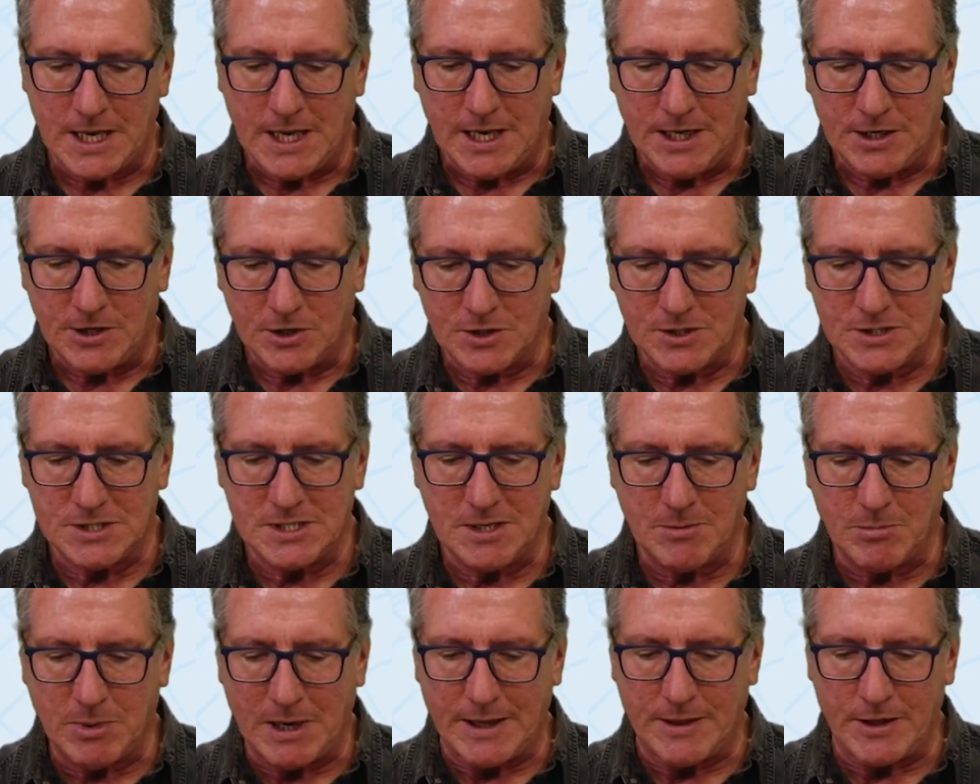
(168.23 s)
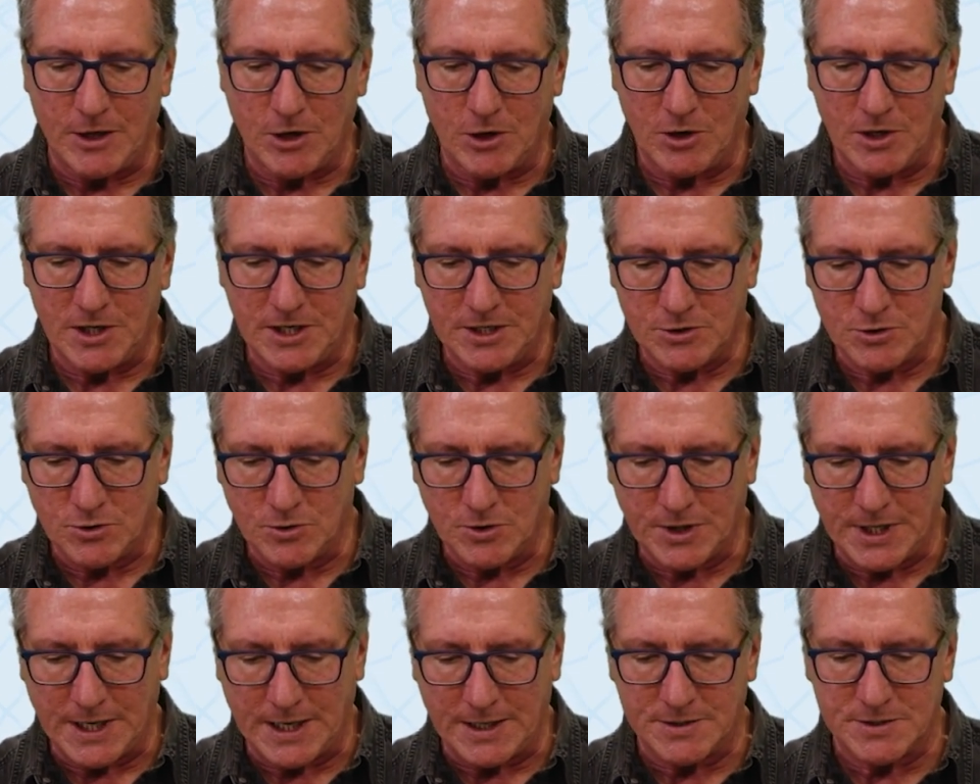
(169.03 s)
You can see by the early
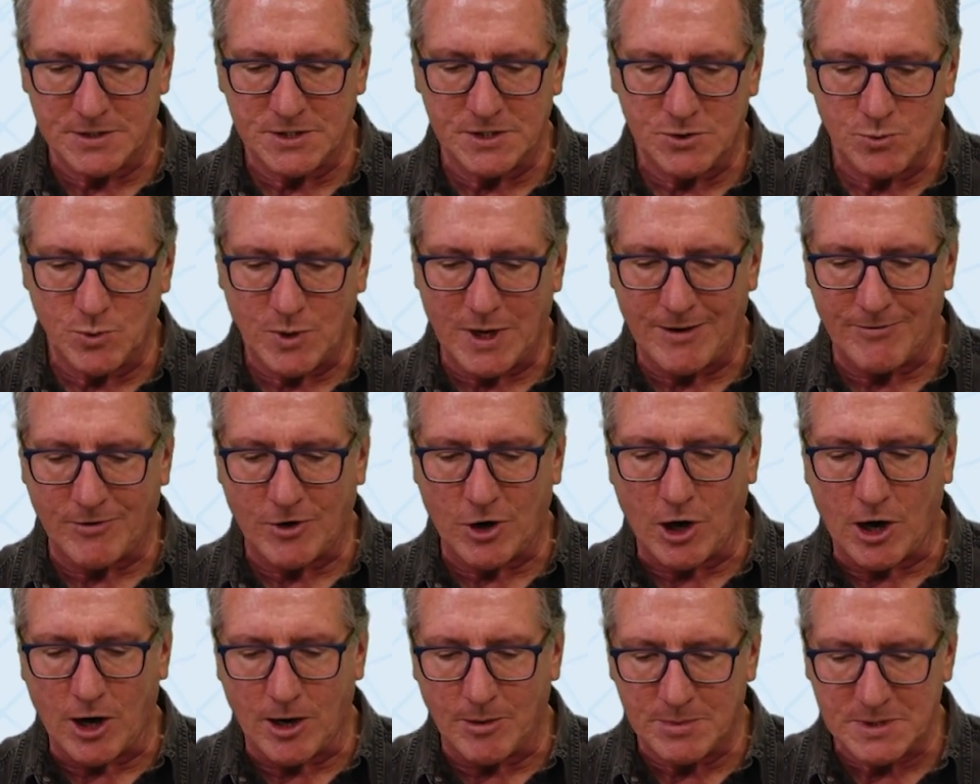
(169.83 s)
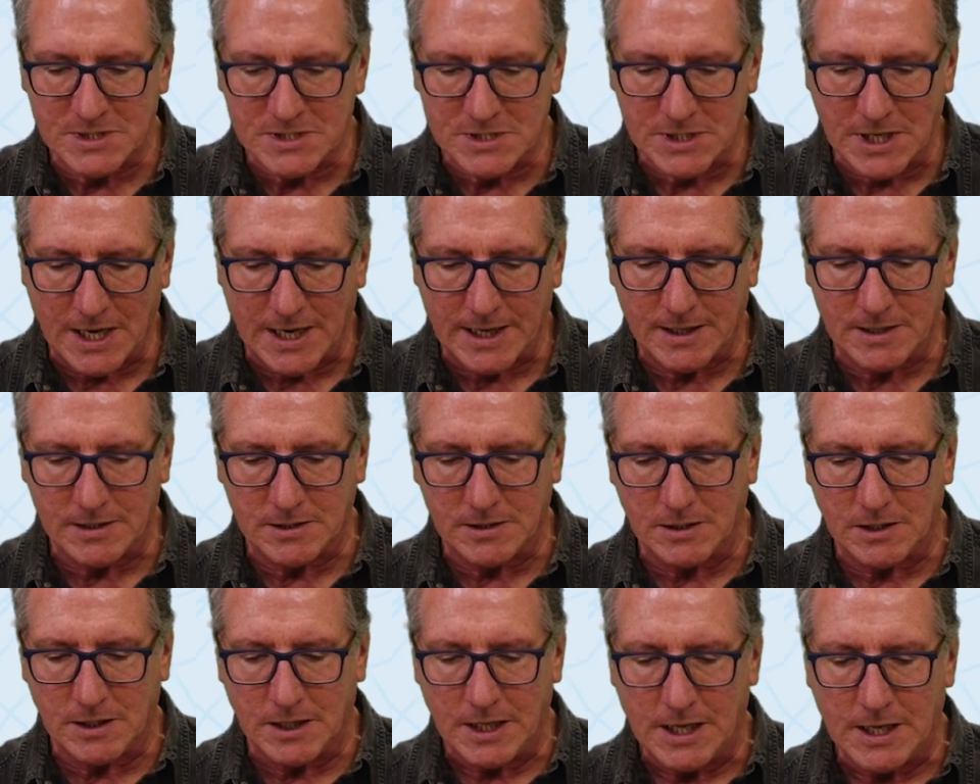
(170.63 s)
2000s, we have carbon
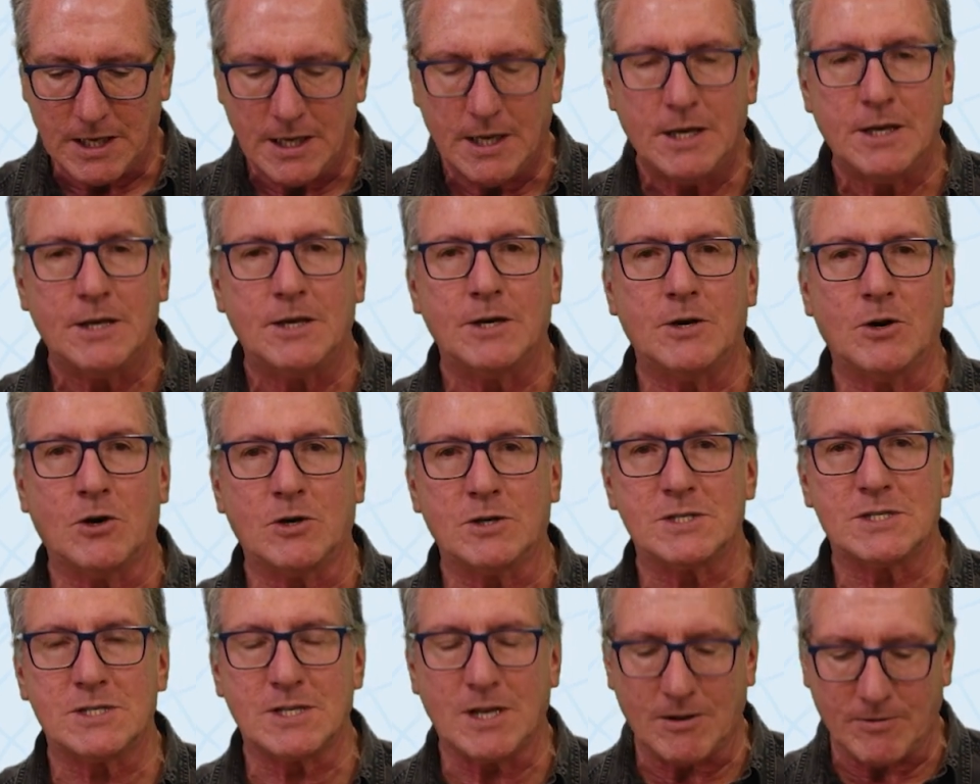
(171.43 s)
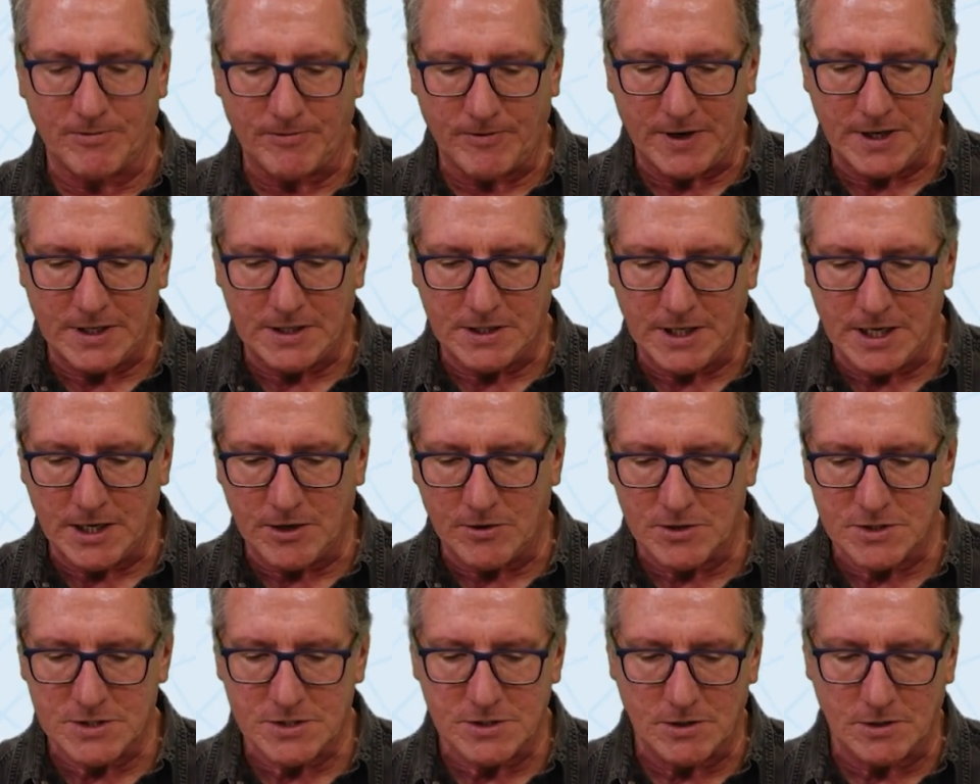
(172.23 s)
cycle, non-sulfate
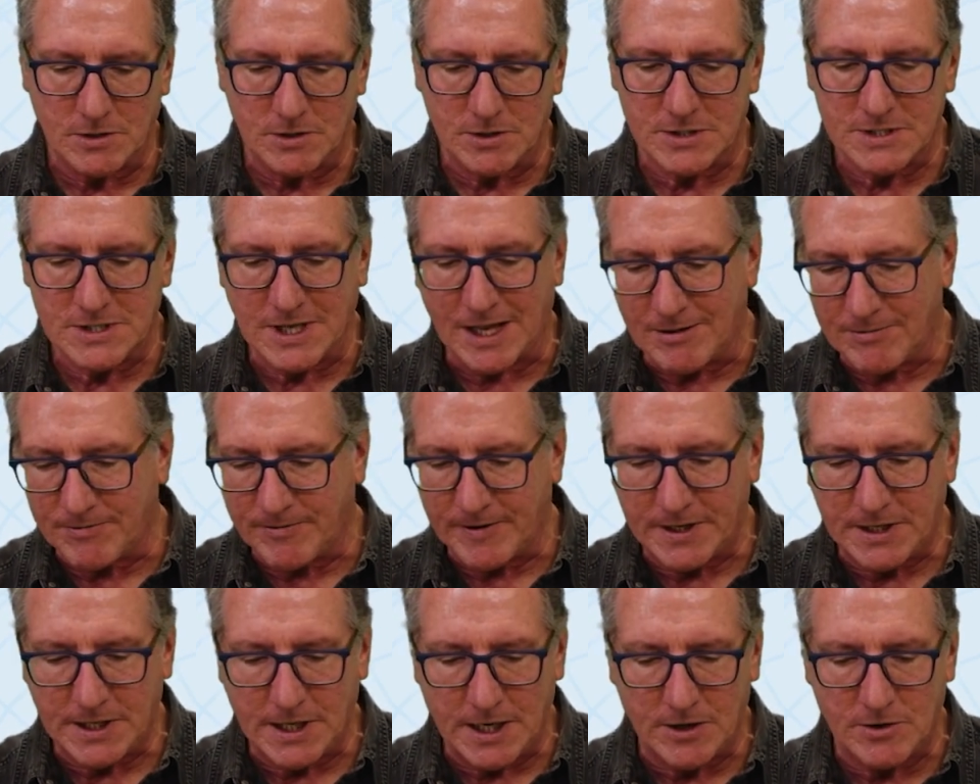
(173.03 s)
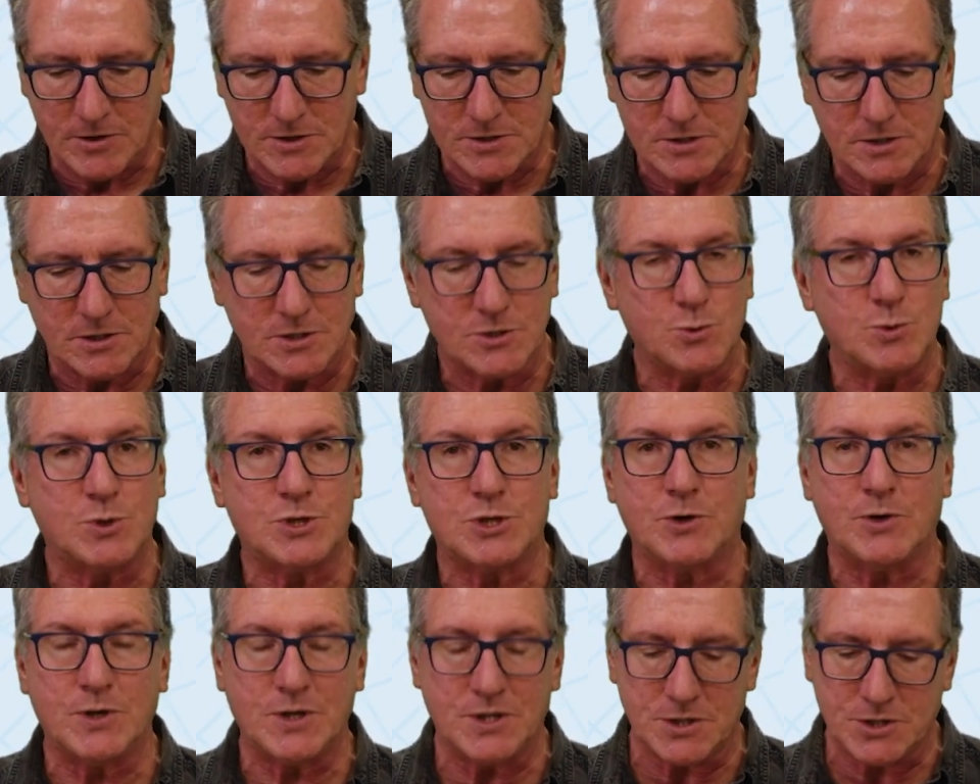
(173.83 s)
aerosols, sulfate aerosols, which
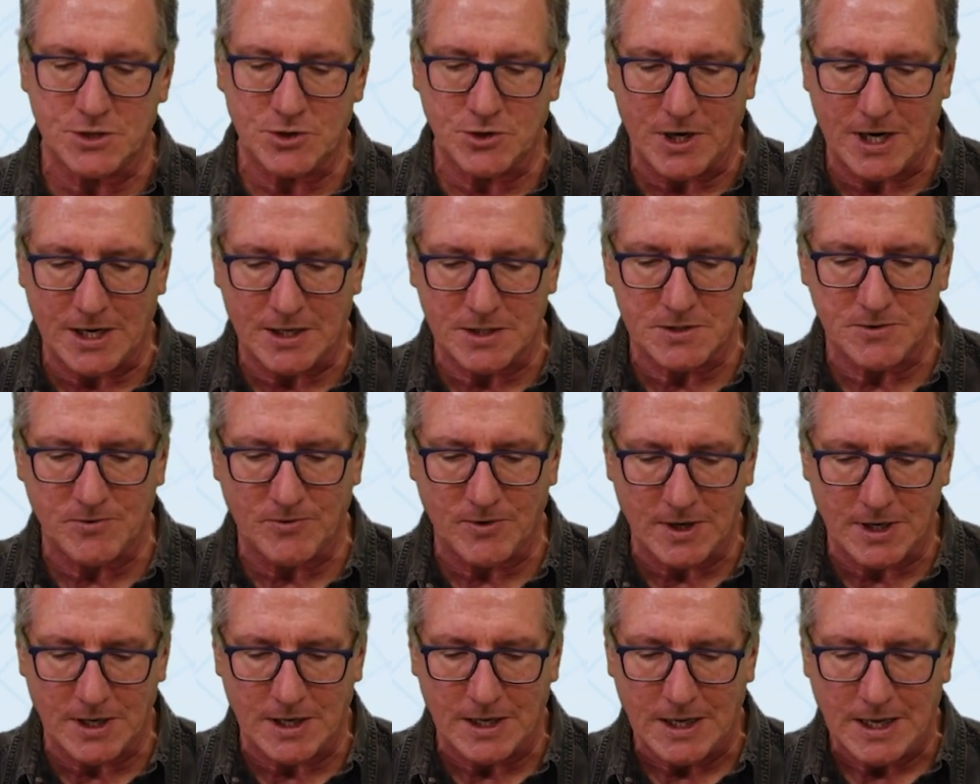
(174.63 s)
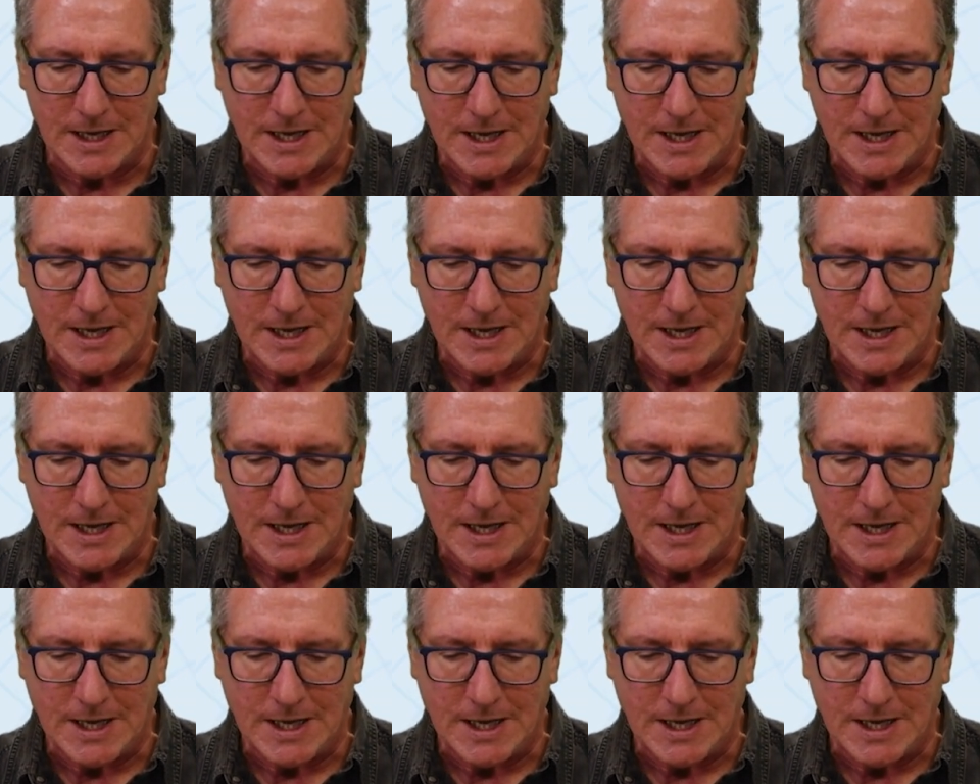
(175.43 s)
are in the stratosphere.